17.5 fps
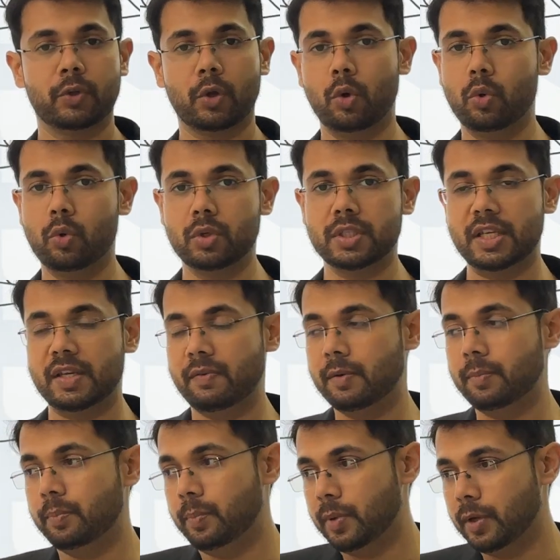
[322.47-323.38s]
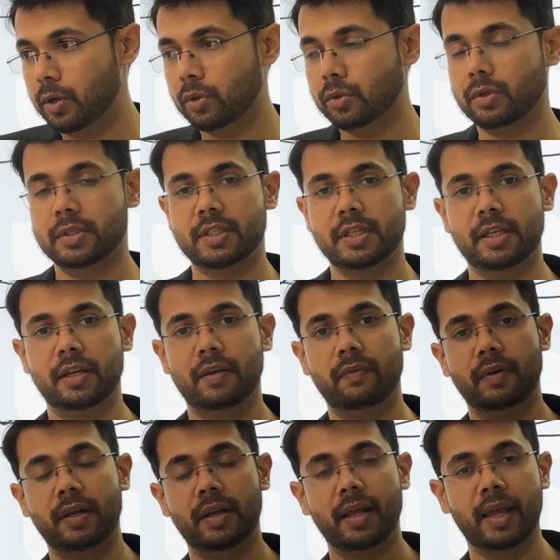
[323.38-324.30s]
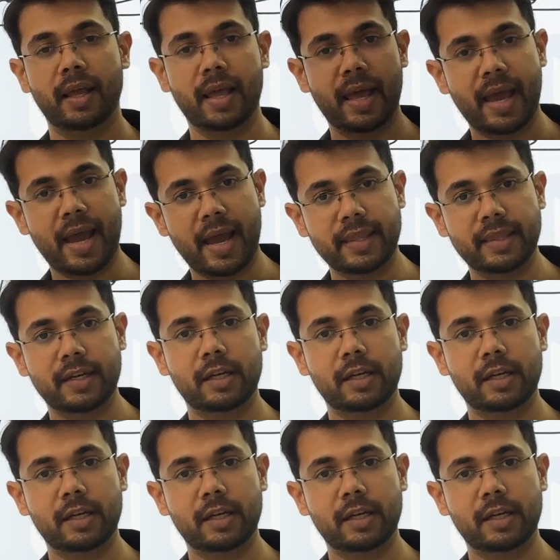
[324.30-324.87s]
goes even below the sea level, and